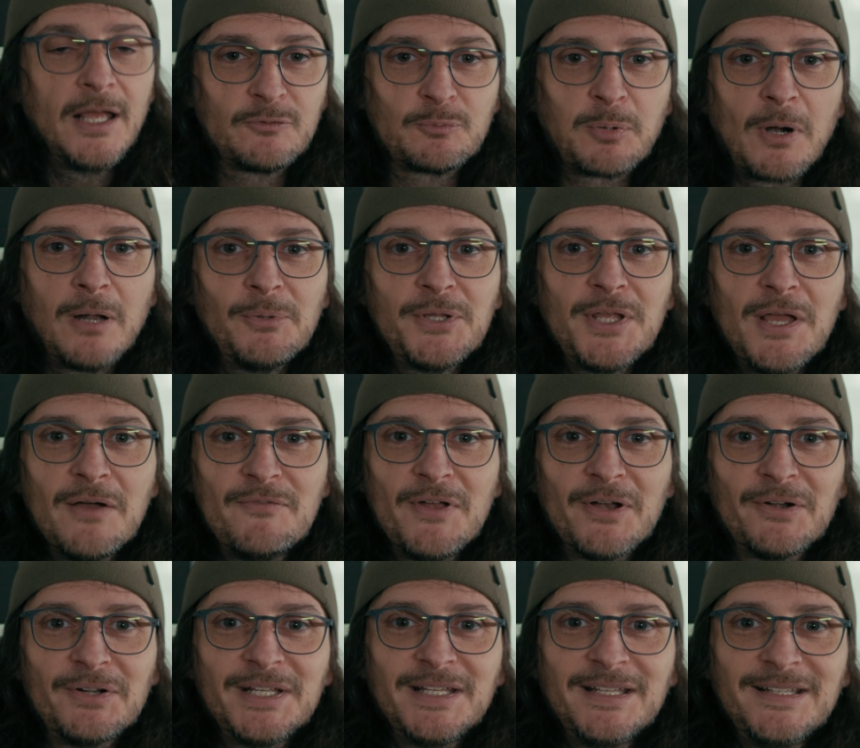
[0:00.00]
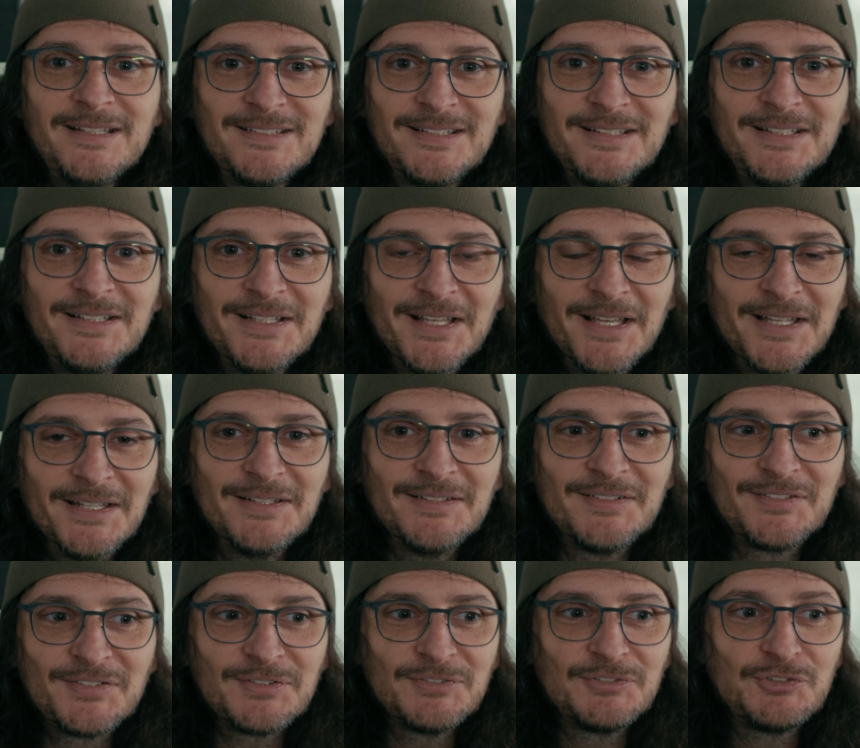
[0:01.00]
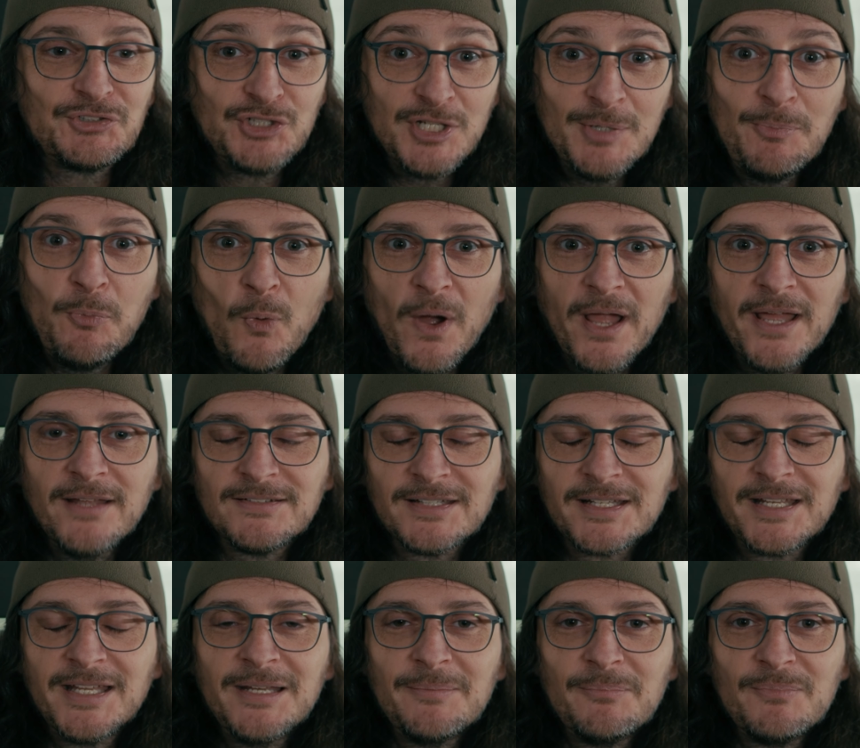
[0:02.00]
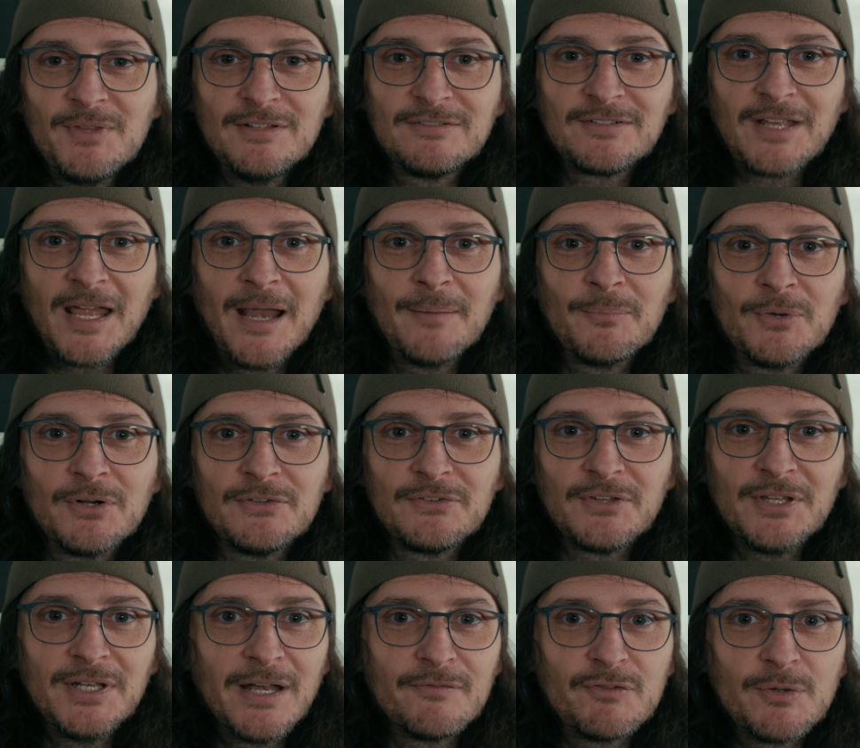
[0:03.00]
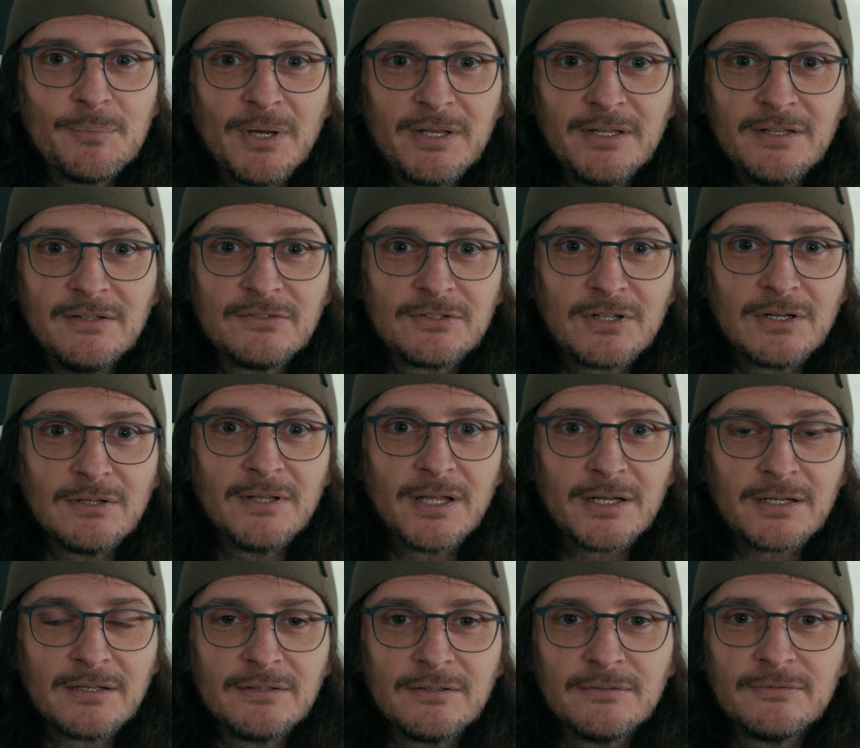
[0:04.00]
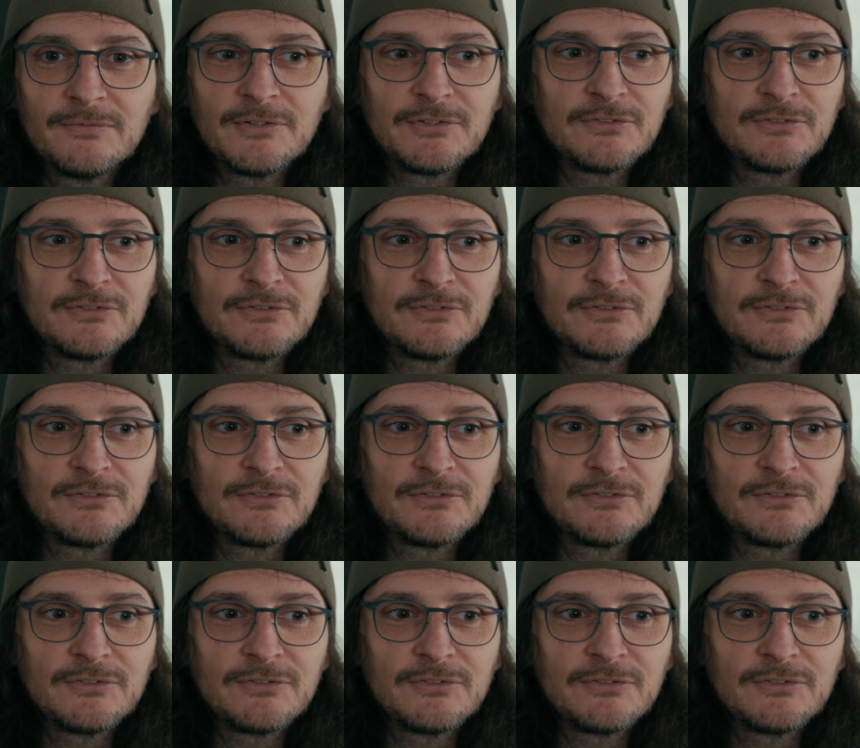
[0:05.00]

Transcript: It's probably a very easy and cheap way to keep these cameras in everybody's collective